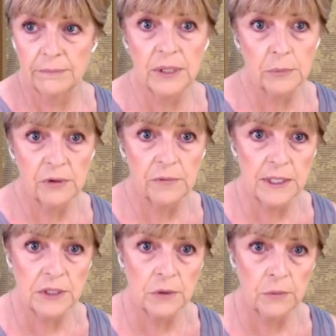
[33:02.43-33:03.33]
being a
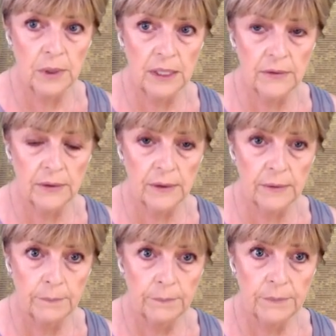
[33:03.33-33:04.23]
professional
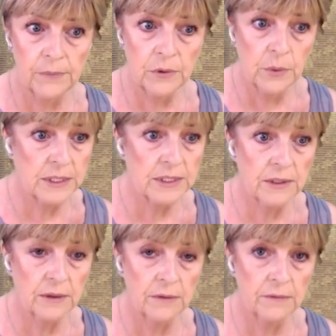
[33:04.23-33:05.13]
reader,
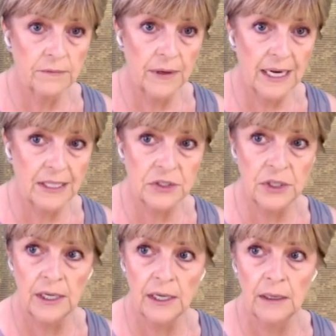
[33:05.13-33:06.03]
20 of
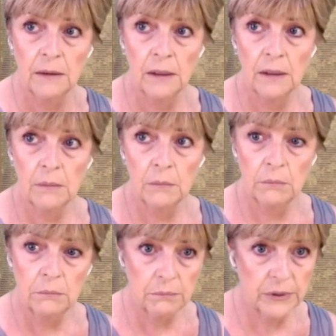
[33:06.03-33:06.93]
actually
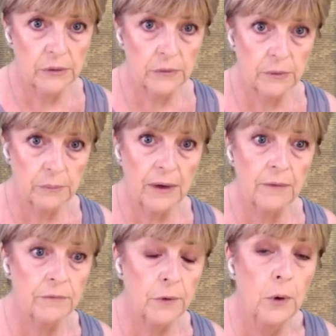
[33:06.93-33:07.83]
been on the
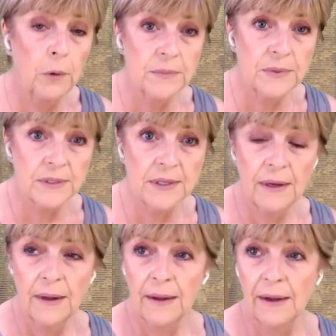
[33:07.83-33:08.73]
platforms,
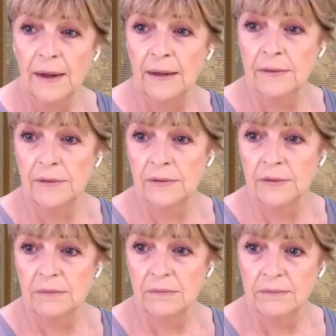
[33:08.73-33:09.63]

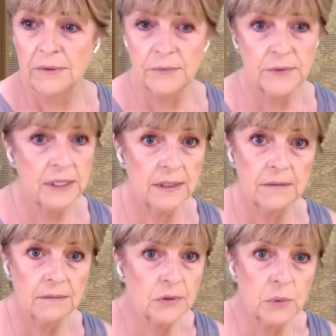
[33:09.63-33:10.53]
and
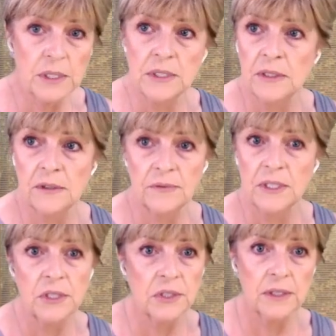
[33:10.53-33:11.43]
15, 20 of
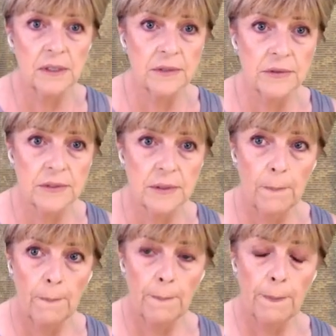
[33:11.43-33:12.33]
teaching this.
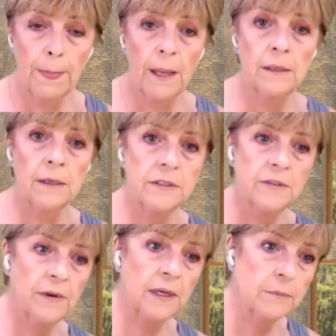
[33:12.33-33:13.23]
And I
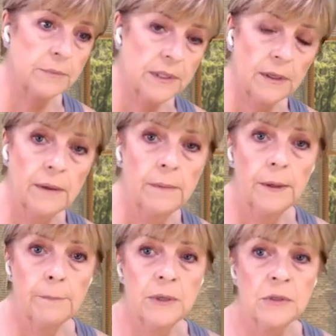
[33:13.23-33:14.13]
developed it
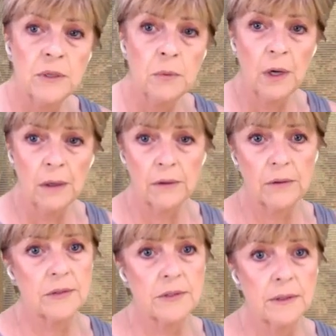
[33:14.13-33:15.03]
because it
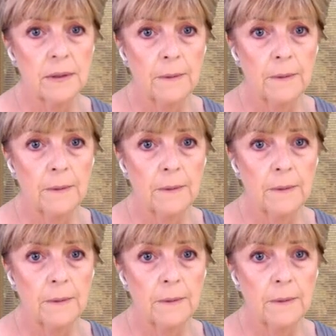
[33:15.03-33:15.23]
works.